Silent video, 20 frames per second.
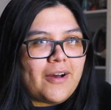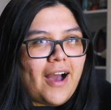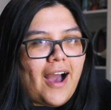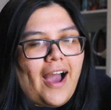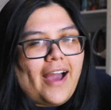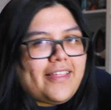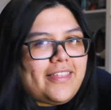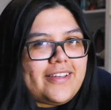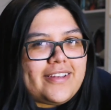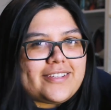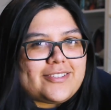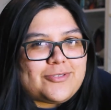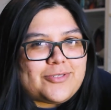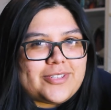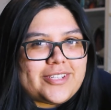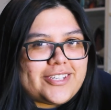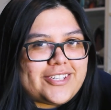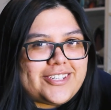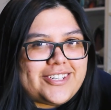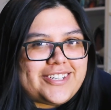I think it's
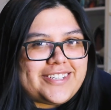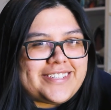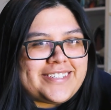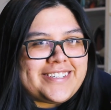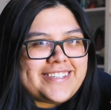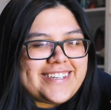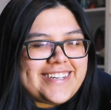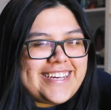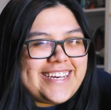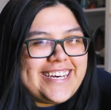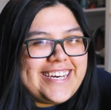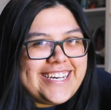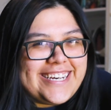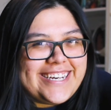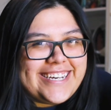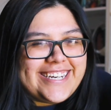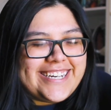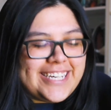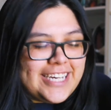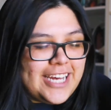really
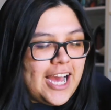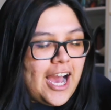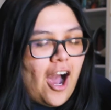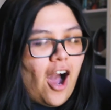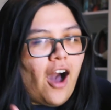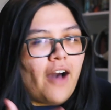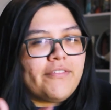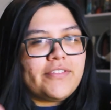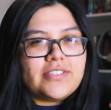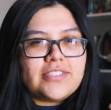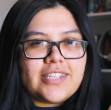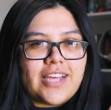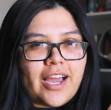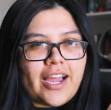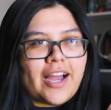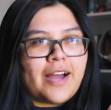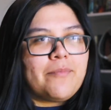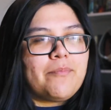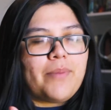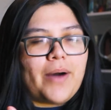good. Obviously
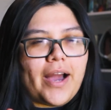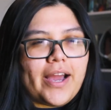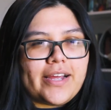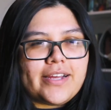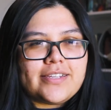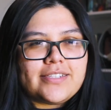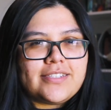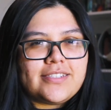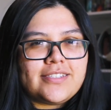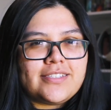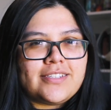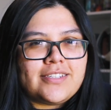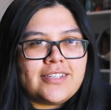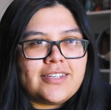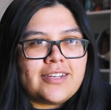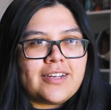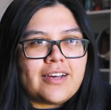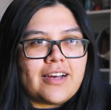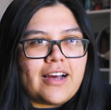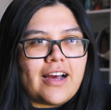like I'm biased.
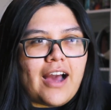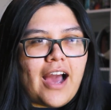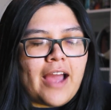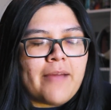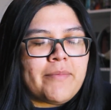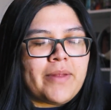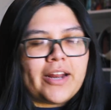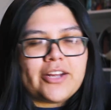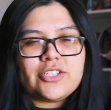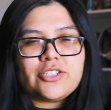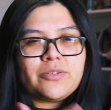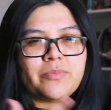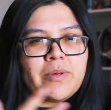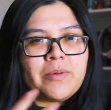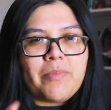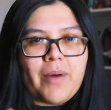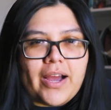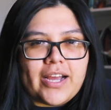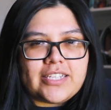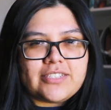I mean I should be
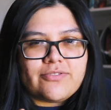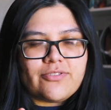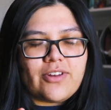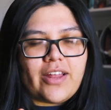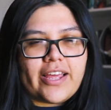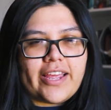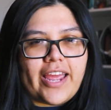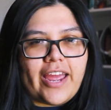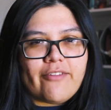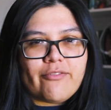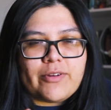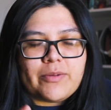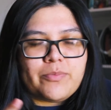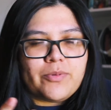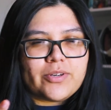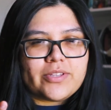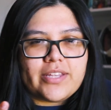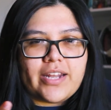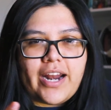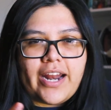biased for like every
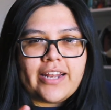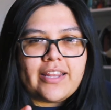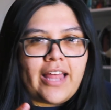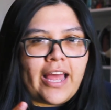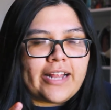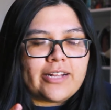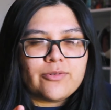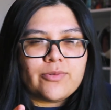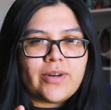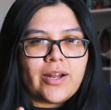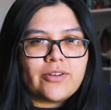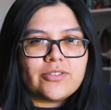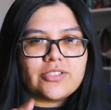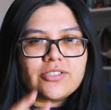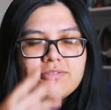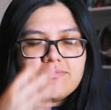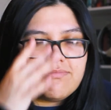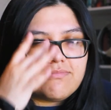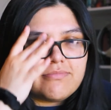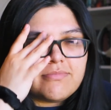book that I liked when I was a
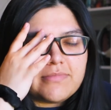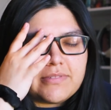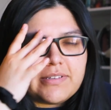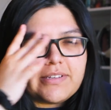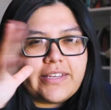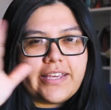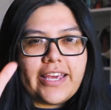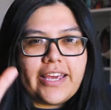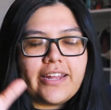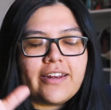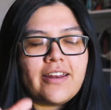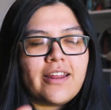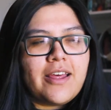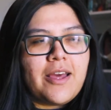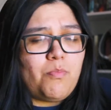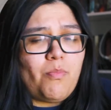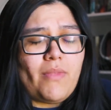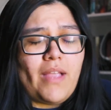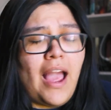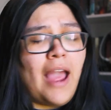kid.
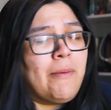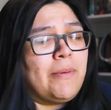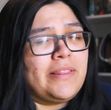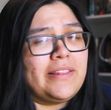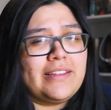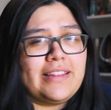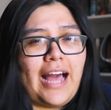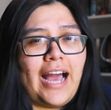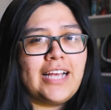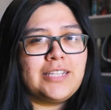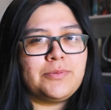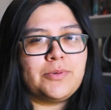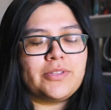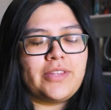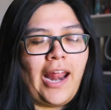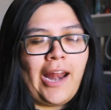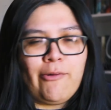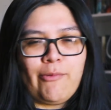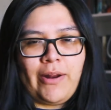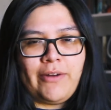I mean the last book
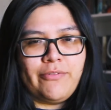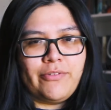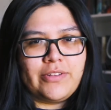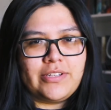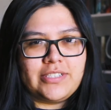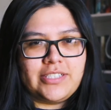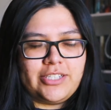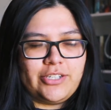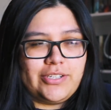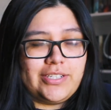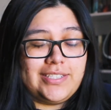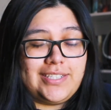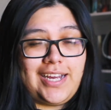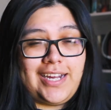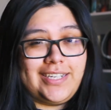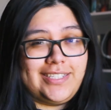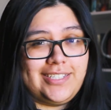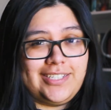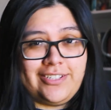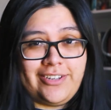that I read for the series
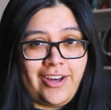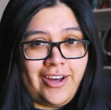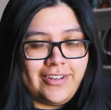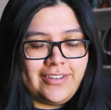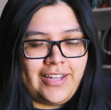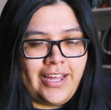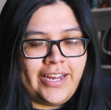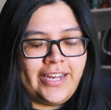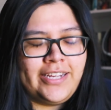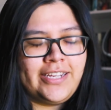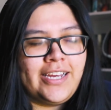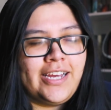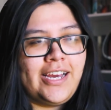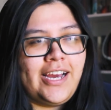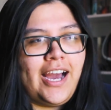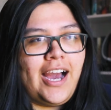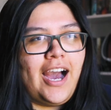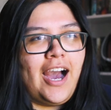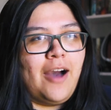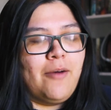I did not like,
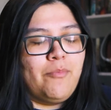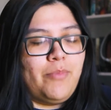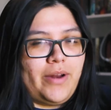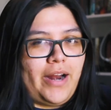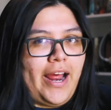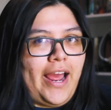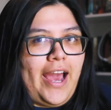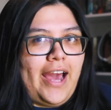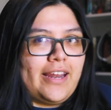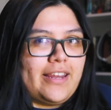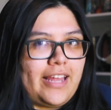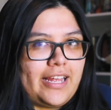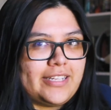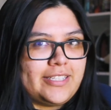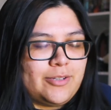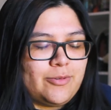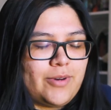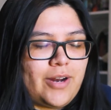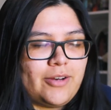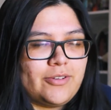but I had liked
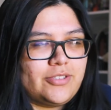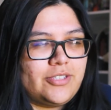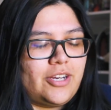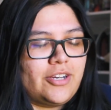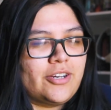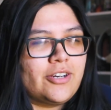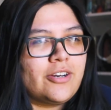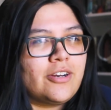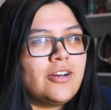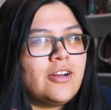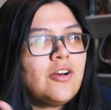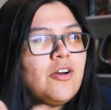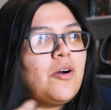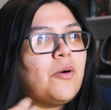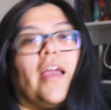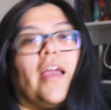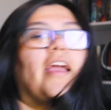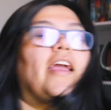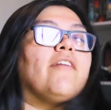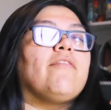it when I was younger.
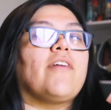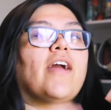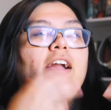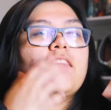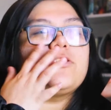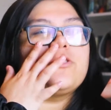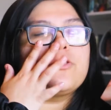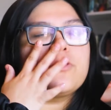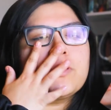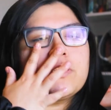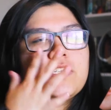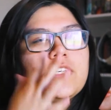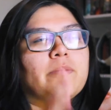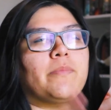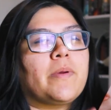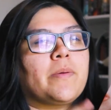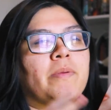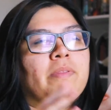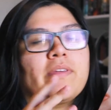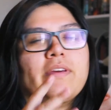If I had to critique
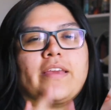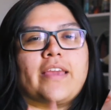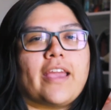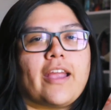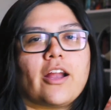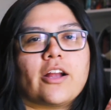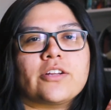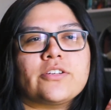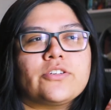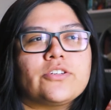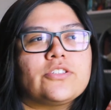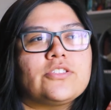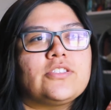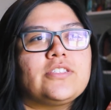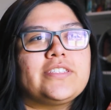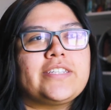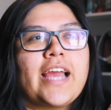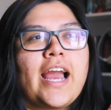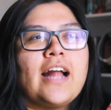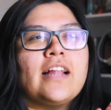maybe the characters,
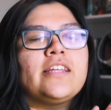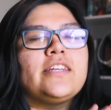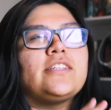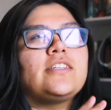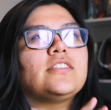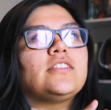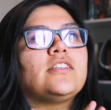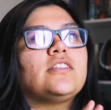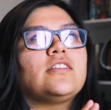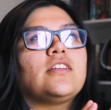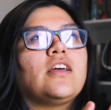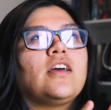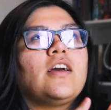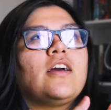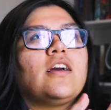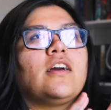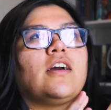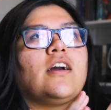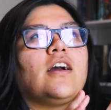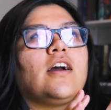Tally doesn't,
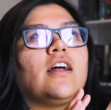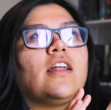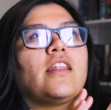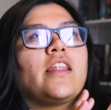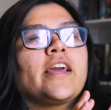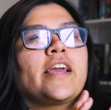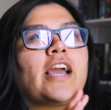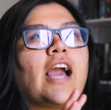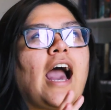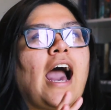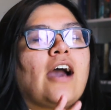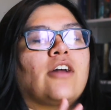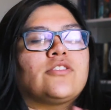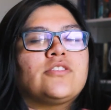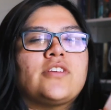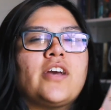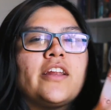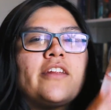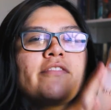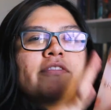like
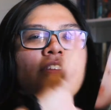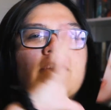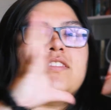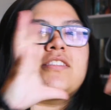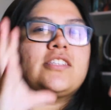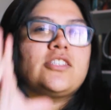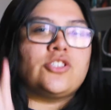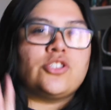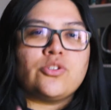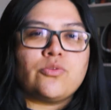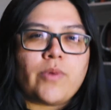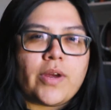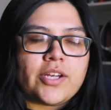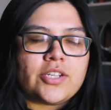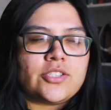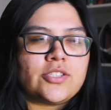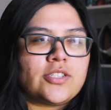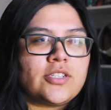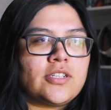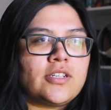outside of this
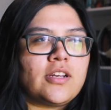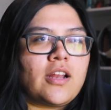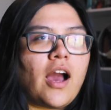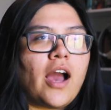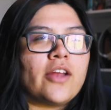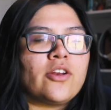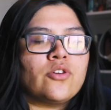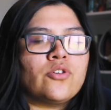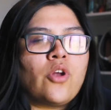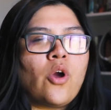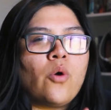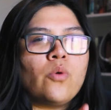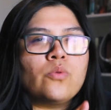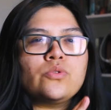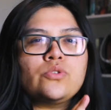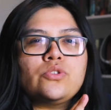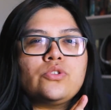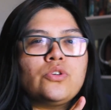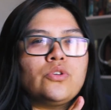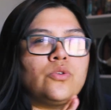situation, I don't know
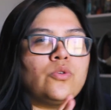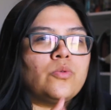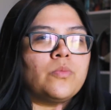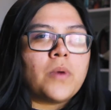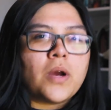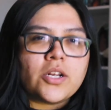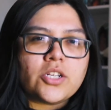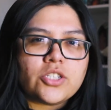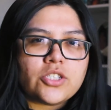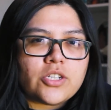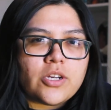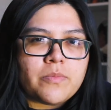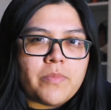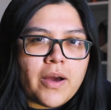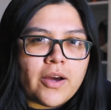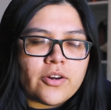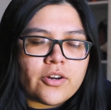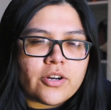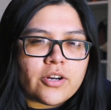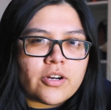too much
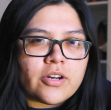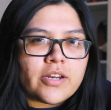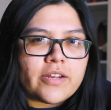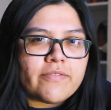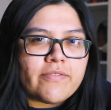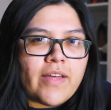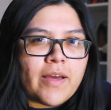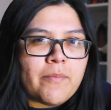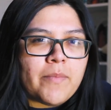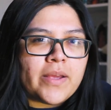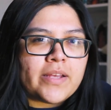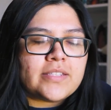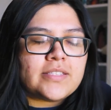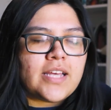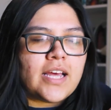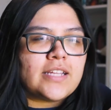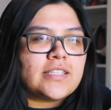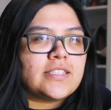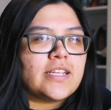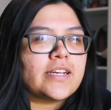about her, if that makes
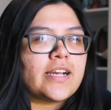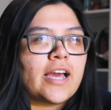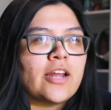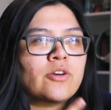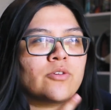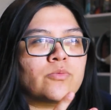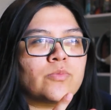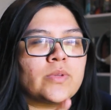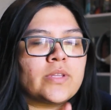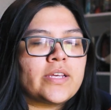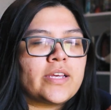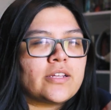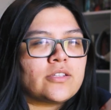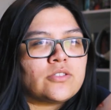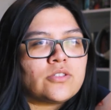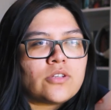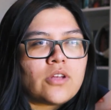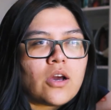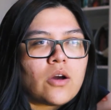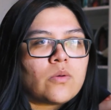sense. Like I don't really get
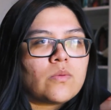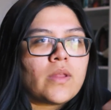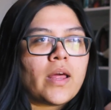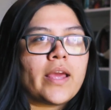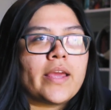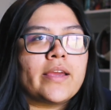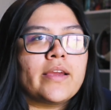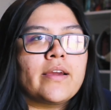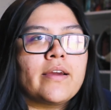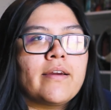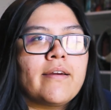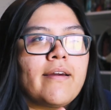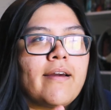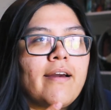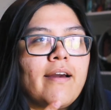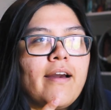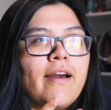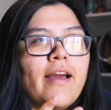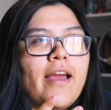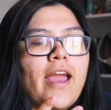to know like
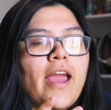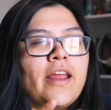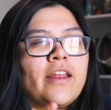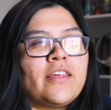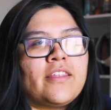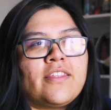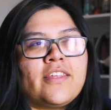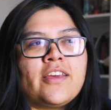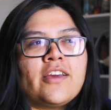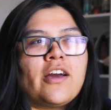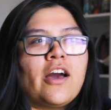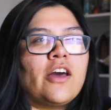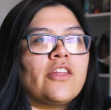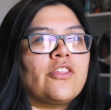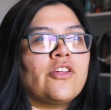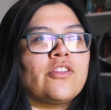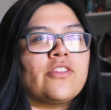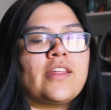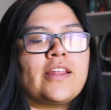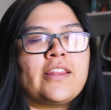anything
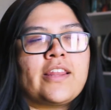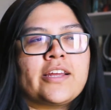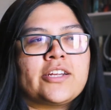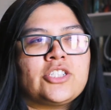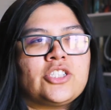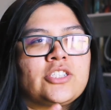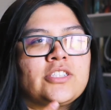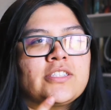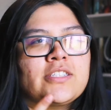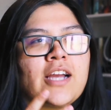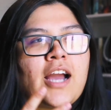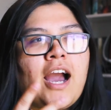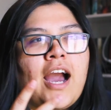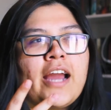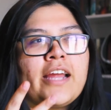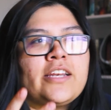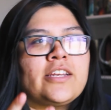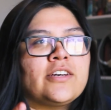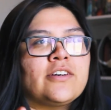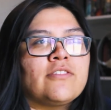other than like she's
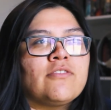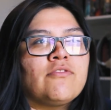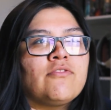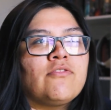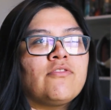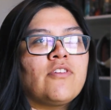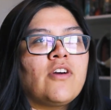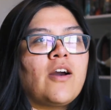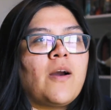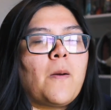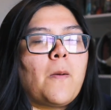kind of